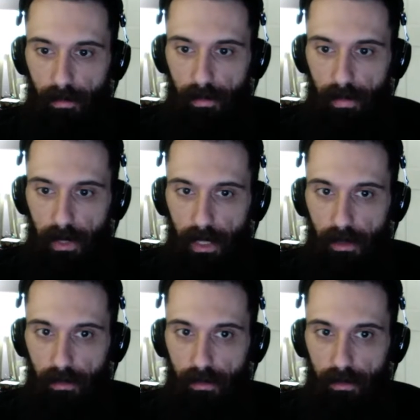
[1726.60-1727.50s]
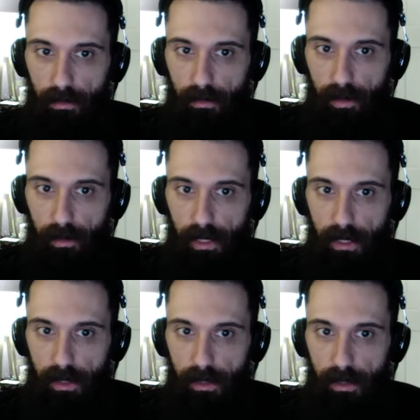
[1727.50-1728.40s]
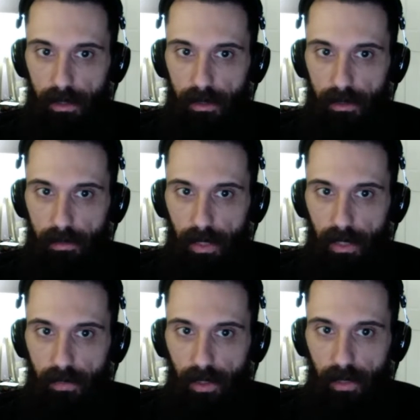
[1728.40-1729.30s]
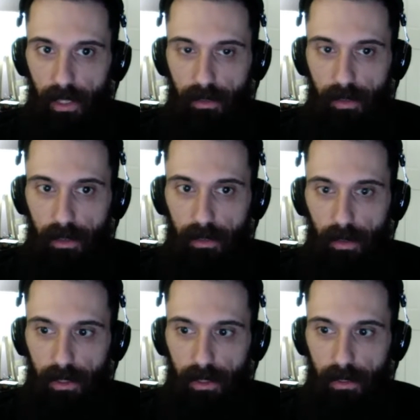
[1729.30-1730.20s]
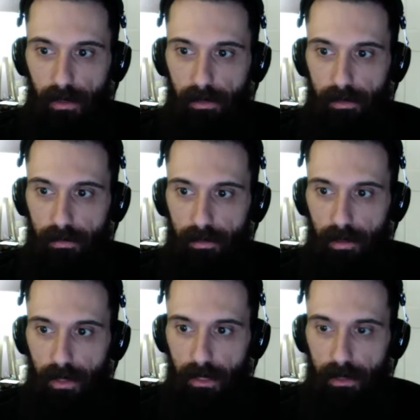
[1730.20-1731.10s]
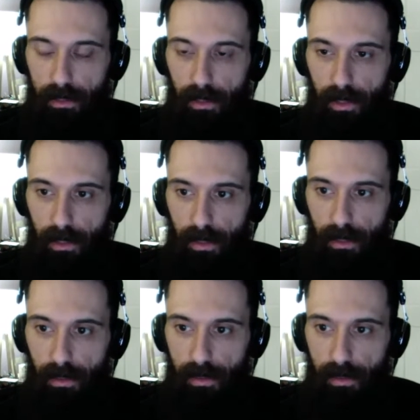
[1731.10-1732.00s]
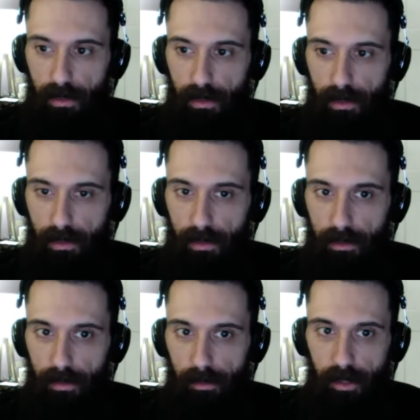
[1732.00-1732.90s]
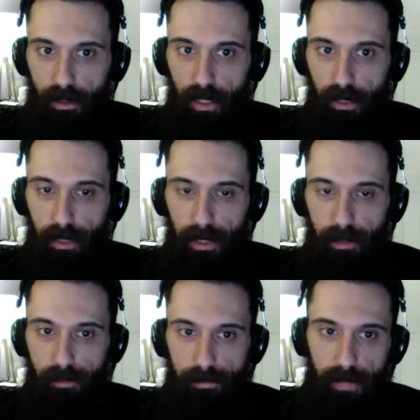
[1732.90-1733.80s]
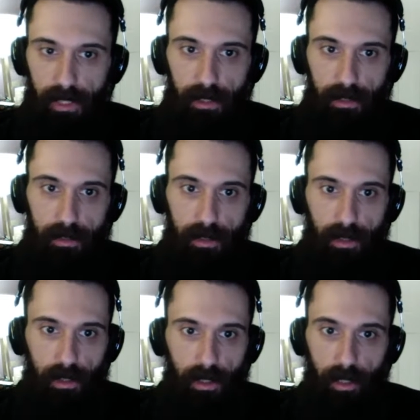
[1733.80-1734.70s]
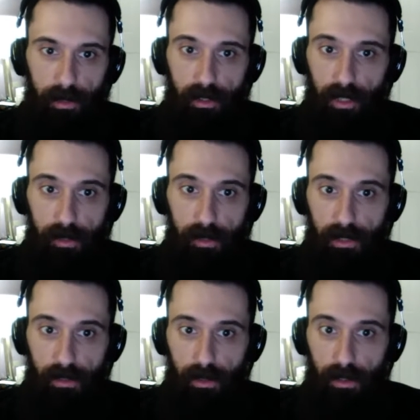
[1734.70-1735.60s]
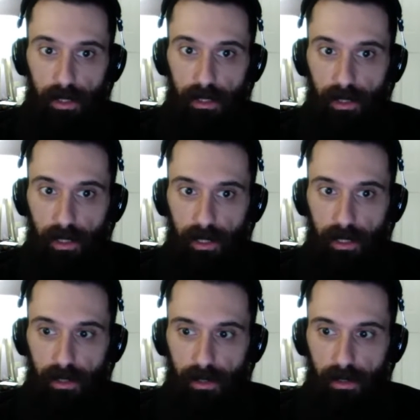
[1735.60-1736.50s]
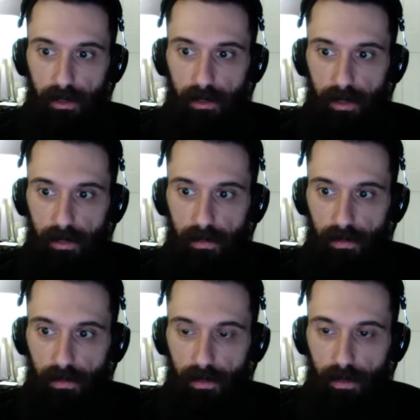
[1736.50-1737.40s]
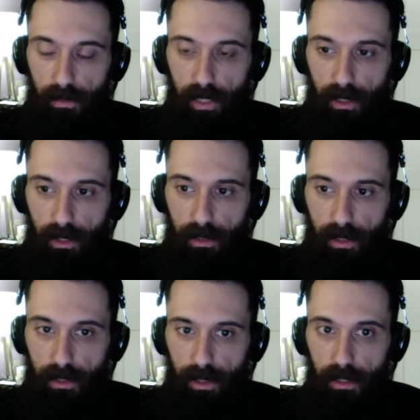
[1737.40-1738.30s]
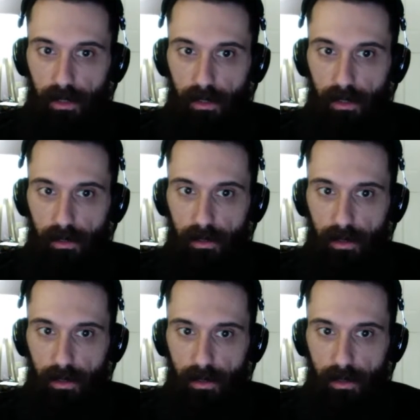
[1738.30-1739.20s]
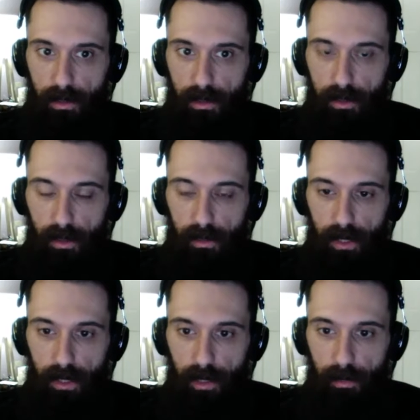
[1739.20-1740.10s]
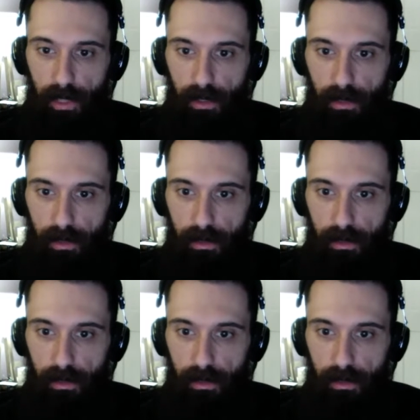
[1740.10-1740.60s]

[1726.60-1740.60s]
Yeah, for me, it's my favorite answer to this question. It's I'm going to trade weight because I'm intrigued by the story, and I think if reading all 6 together is going to read a lot better